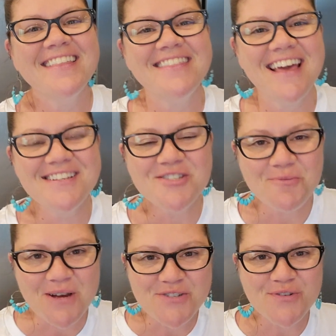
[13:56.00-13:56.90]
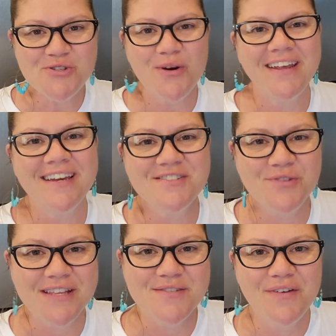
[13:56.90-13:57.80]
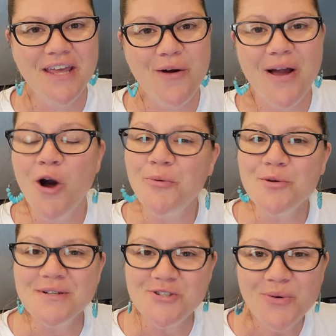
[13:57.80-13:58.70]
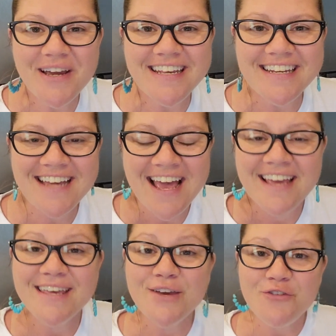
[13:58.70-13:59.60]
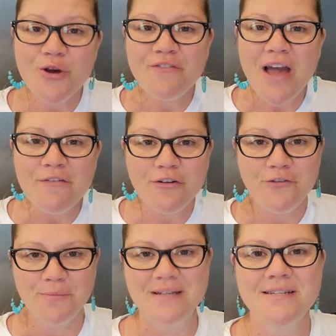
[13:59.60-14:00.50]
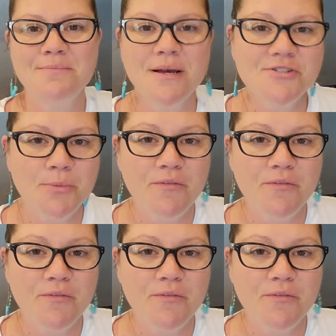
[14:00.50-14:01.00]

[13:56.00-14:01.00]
Thanks so much for joining us for this video. I hope you enjoyed it. If you have ever fermented mustard